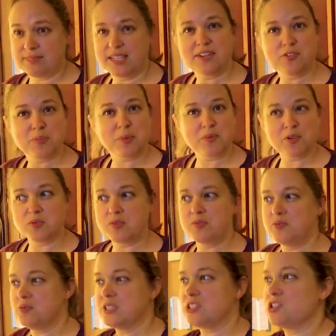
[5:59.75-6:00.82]
can't remember
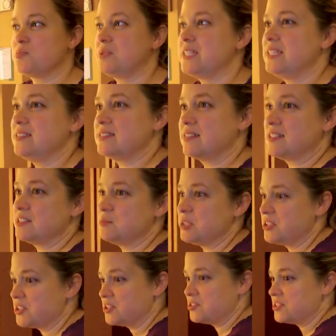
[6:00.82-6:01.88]
which place,
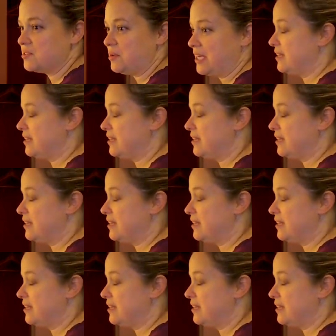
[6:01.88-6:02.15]
Cozumel or Costa